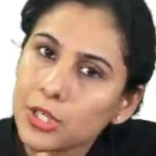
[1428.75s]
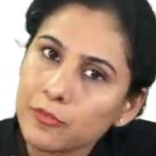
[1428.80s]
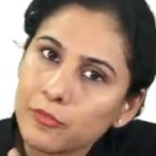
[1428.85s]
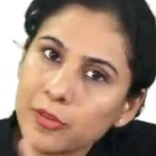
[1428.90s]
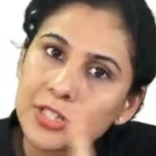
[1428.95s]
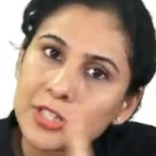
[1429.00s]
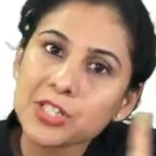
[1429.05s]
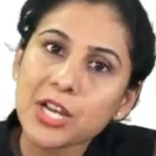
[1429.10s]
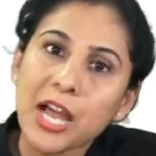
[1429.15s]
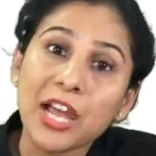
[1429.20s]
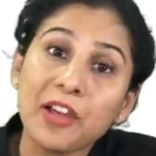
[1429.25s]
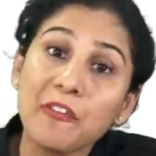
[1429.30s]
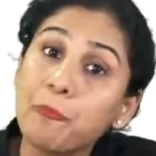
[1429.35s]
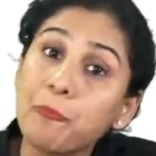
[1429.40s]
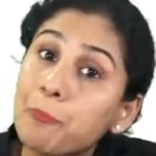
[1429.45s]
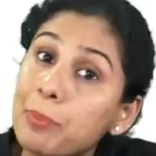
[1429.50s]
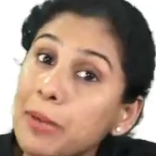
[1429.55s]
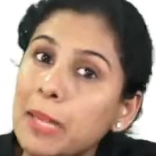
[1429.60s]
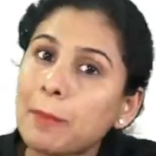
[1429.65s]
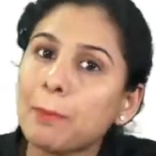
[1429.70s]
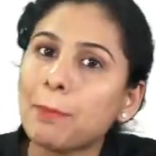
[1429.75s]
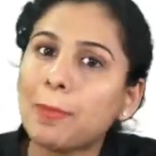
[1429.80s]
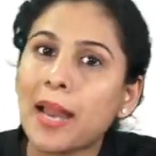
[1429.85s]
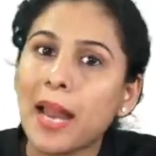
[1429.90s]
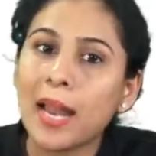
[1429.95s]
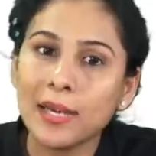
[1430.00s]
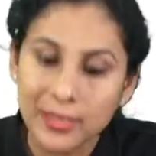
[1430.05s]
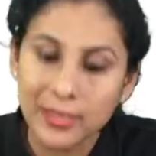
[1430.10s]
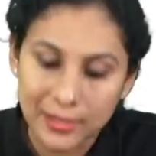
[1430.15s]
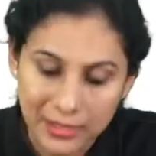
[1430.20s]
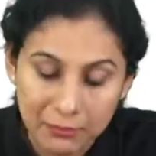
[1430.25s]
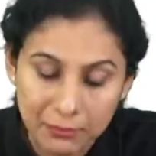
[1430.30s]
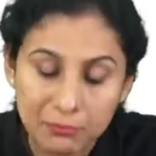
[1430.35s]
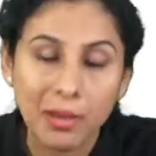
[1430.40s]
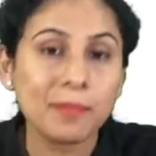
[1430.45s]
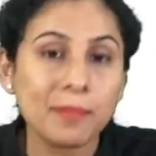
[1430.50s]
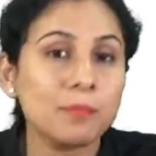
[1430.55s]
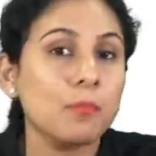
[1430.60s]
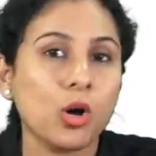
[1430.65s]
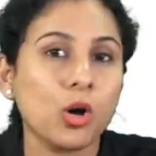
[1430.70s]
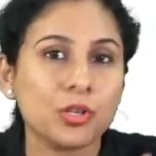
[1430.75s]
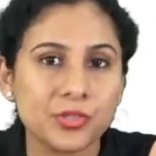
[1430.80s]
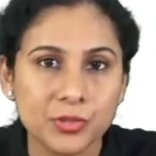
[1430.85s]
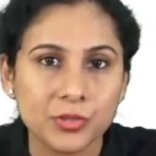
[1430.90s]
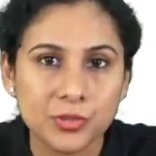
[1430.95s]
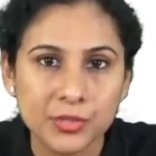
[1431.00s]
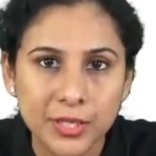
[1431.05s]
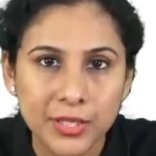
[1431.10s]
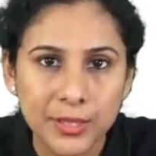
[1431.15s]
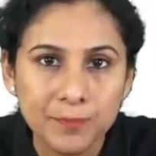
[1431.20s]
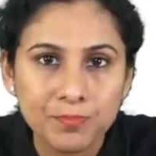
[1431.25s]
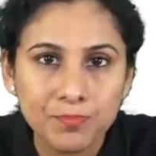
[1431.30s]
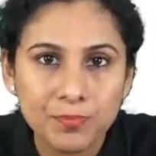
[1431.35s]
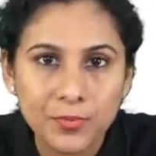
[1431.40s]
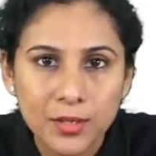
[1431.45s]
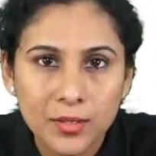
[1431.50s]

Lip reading: which I have pre-planned in my mock surgery.